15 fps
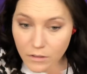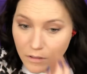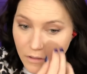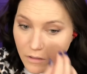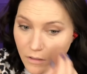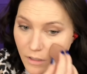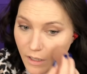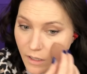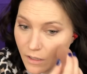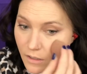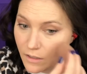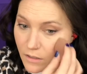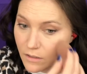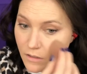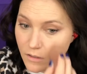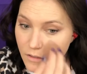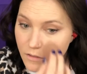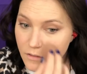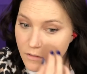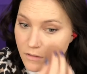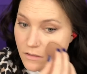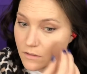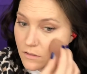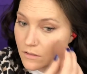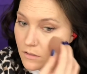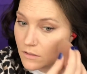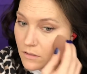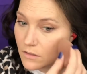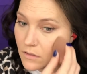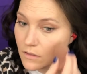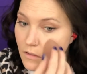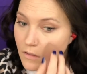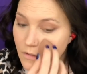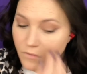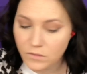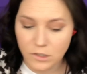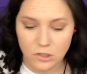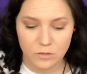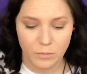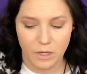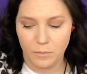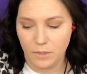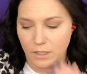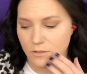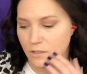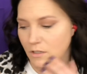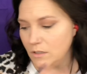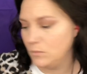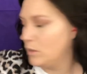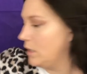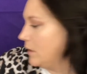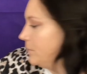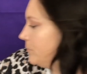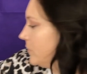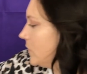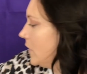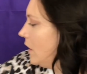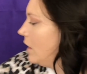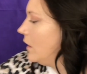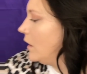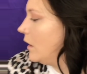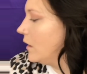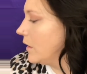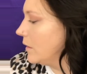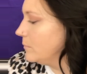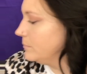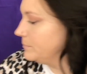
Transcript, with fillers: Let's finish the bottom lash line. Why not? Okay.